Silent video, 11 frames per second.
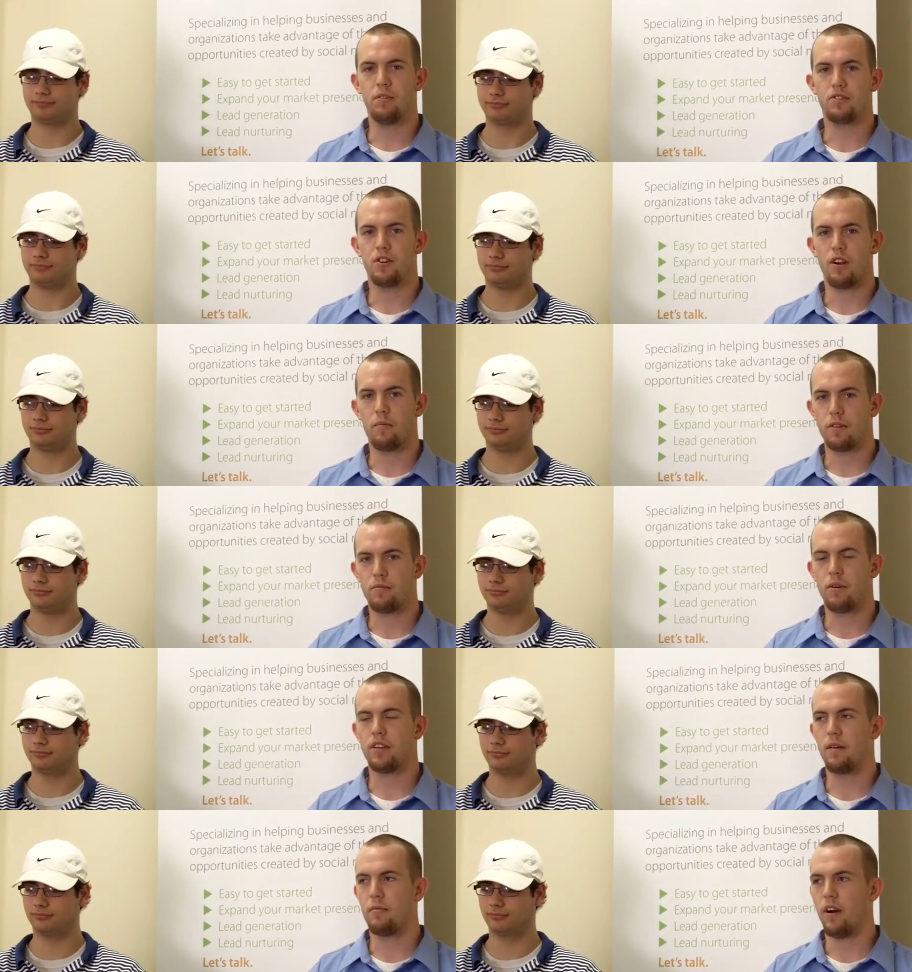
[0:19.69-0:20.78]
Speaker 1: people that showed up at her
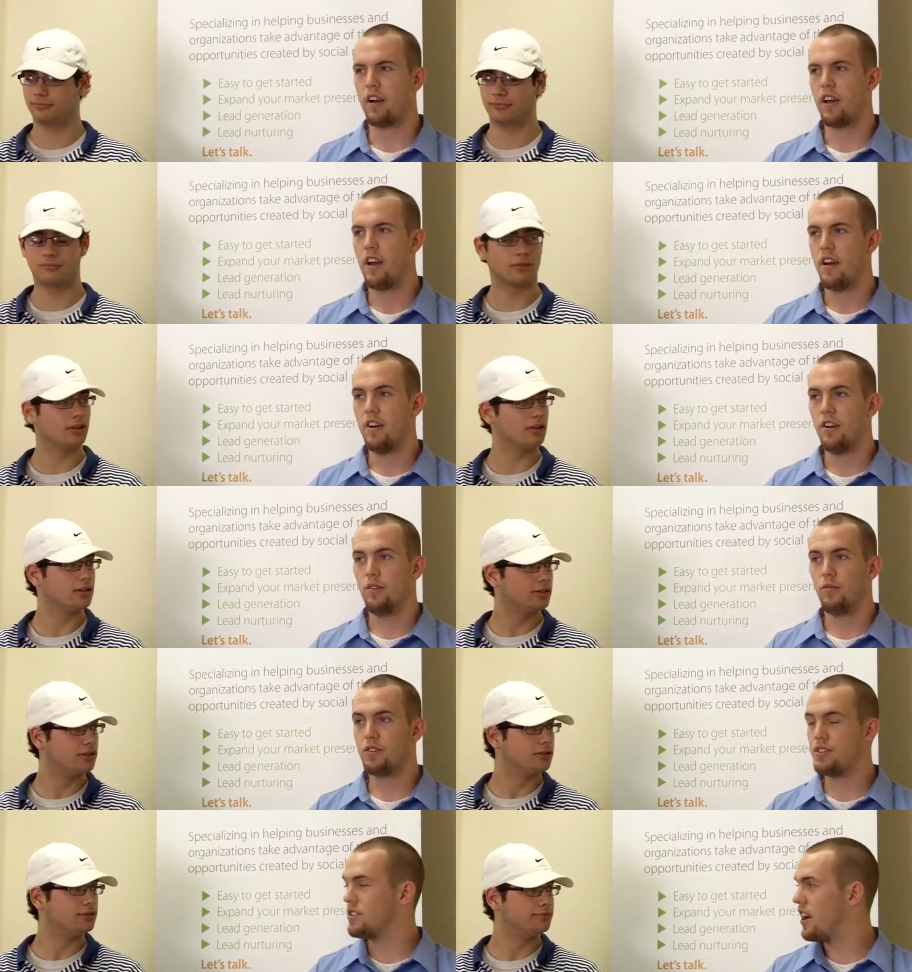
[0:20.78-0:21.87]
birthday party,
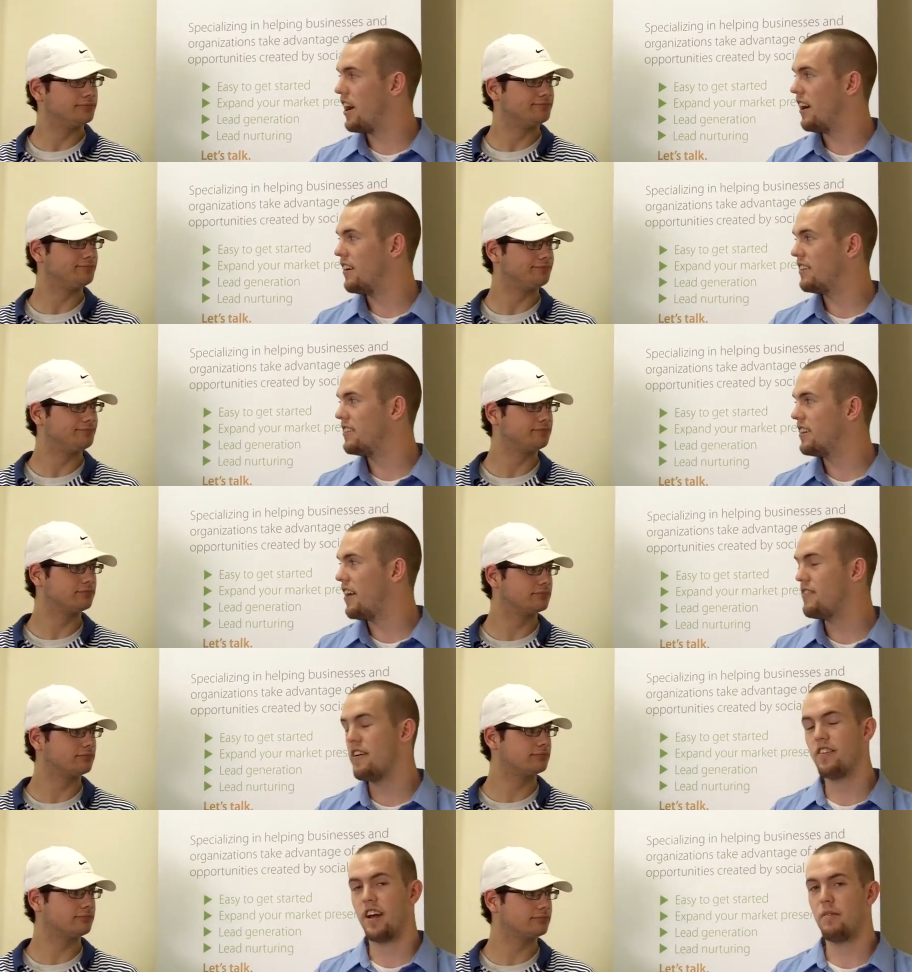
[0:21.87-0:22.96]
which is uh, I've
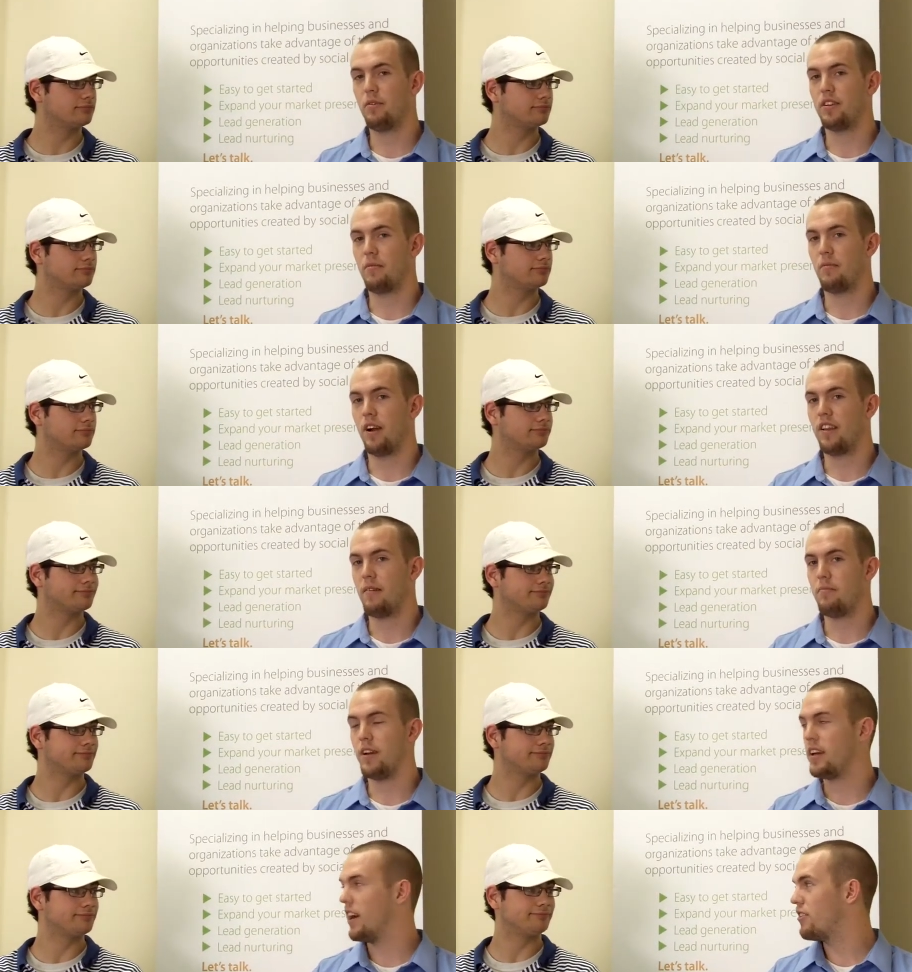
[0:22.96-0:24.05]
never had a birthday party that
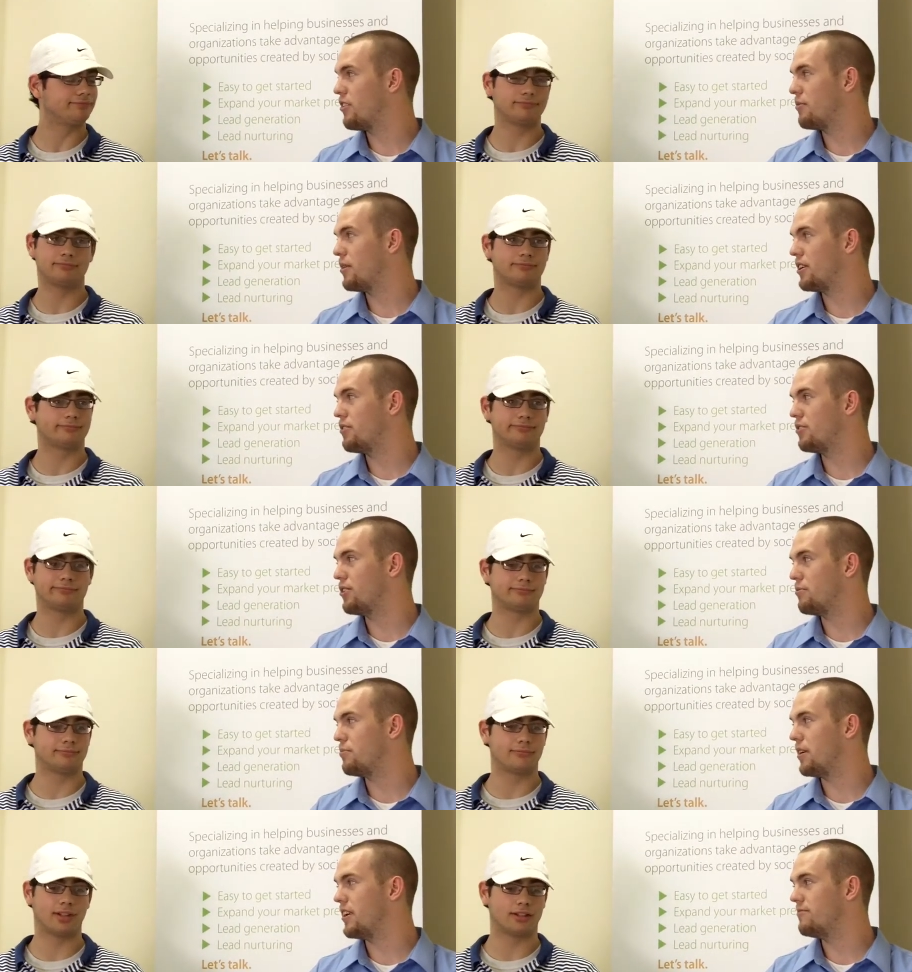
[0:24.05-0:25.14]
big. I don't know about you, Lou,
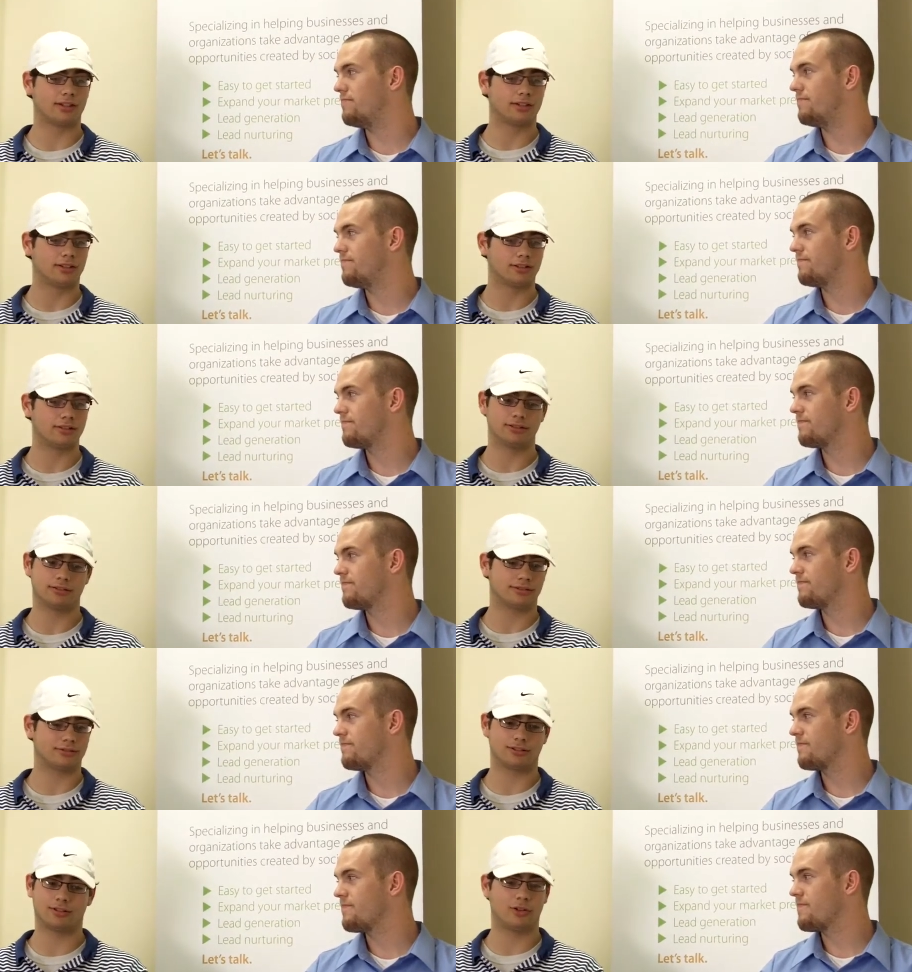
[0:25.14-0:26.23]
Speaker 2: but
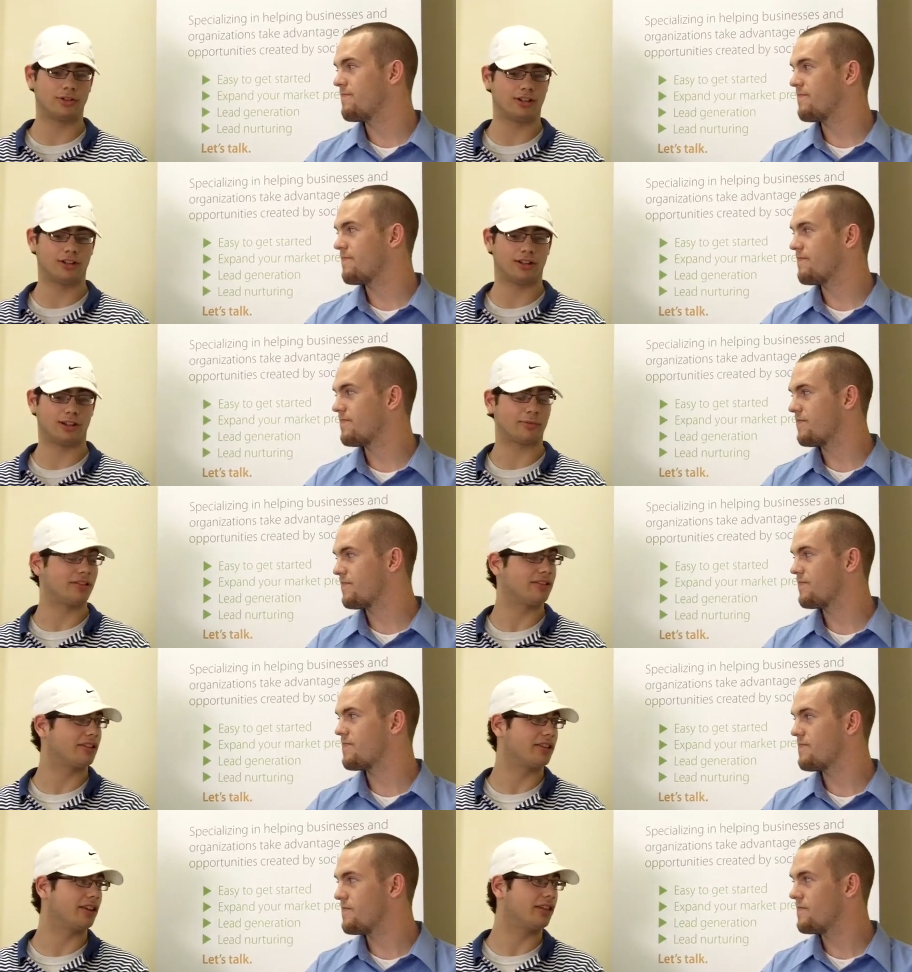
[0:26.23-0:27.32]
only like my
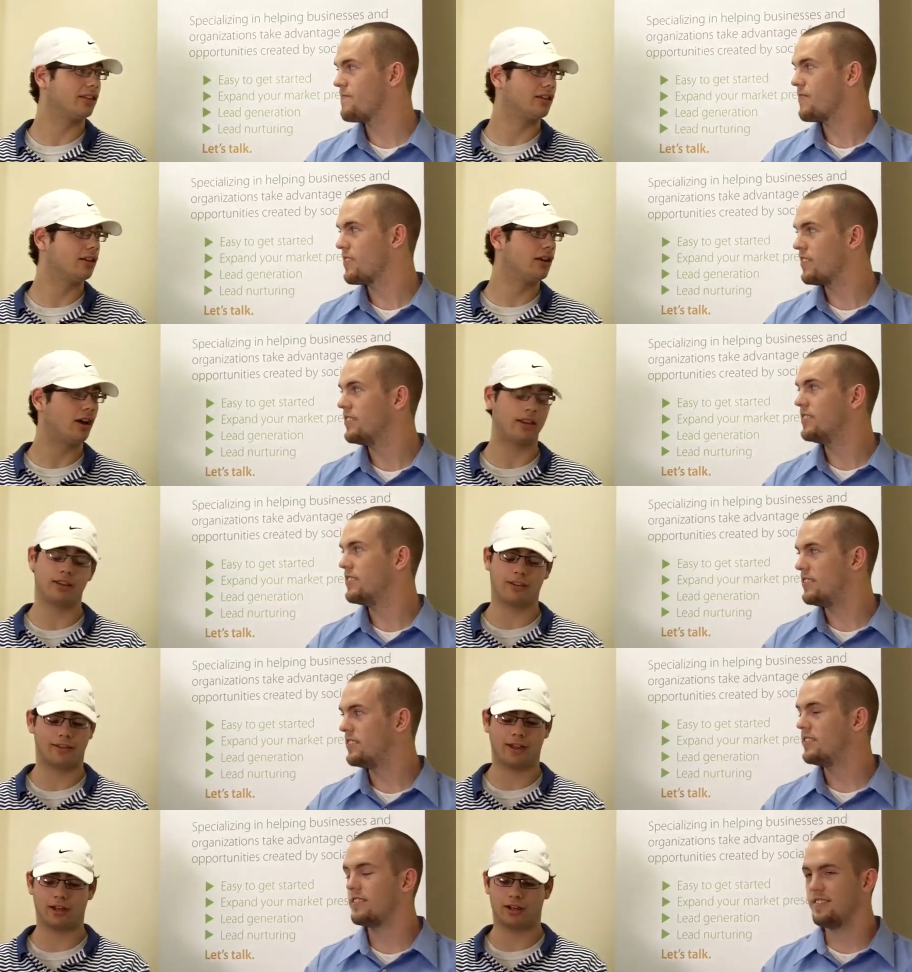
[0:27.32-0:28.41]
16th. Other than
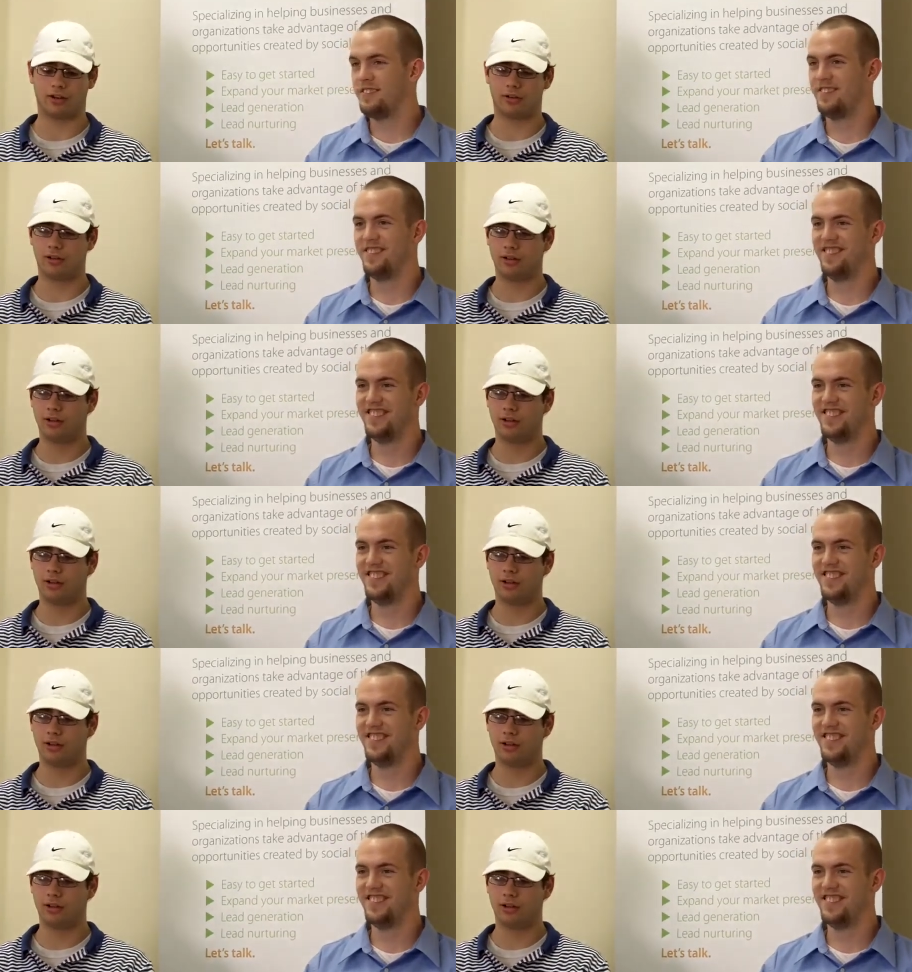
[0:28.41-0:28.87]
that, no